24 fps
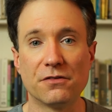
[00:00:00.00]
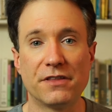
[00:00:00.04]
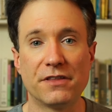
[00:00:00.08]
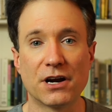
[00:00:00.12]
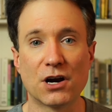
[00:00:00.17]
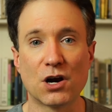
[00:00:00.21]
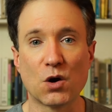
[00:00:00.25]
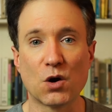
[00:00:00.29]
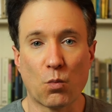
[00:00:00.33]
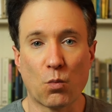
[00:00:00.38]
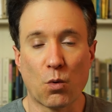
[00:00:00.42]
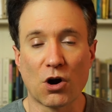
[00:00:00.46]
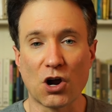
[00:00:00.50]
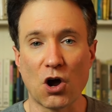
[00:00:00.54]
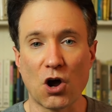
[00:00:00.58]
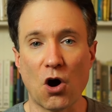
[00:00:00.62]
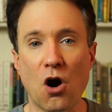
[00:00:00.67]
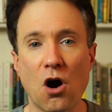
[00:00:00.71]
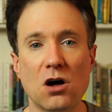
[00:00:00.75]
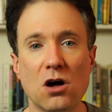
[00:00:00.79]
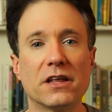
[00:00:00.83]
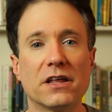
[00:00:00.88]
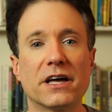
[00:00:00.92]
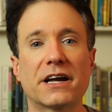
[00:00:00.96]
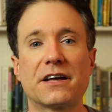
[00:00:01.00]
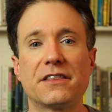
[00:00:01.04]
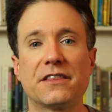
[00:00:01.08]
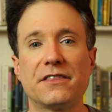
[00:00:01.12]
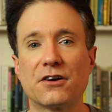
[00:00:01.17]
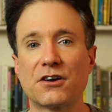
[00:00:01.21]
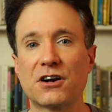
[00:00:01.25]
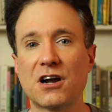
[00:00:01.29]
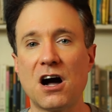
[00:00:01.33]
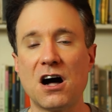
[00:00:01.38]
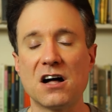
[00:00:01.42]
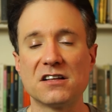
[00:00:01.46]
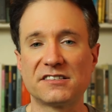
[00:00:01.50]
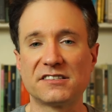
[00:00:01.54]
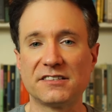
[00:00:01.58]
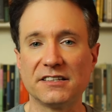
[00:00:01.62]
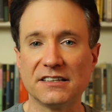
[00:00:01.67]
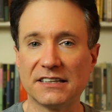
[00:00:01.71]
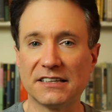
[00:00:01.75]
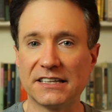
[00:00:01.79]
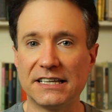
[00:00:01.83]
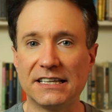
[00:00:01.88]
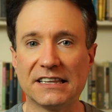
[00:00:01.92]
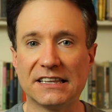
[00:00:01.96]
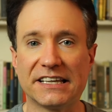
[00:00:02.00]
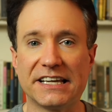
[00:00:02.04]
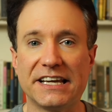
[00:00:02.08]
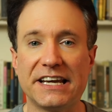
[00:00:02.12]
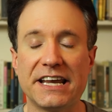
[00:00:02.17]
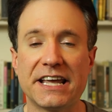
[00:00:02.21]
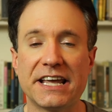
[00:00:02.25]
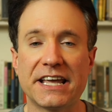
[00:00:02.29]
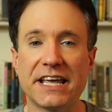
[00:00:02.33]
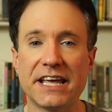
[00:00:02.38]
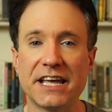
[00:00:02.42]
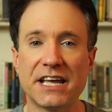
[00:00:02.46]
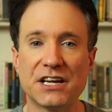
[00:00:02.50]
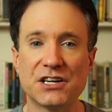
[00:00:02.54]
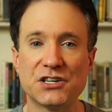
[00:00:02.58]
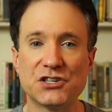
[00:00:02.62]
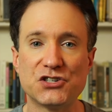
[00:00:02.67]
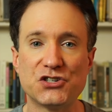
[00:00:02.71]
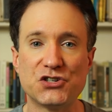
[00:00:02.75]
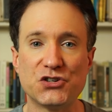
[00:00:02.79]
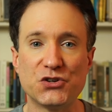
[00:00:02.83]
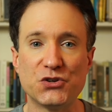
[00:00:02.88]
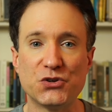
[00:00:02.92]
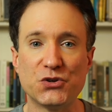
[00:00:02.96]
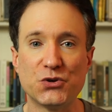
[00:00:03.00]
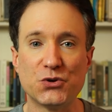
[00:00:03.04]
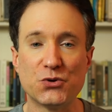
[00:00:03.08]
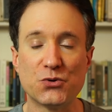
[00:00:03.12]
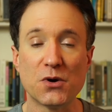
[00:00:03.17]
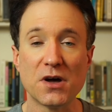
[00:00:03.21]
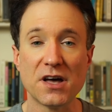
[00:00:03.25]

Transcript: They're workaholic. They're constantly leaning into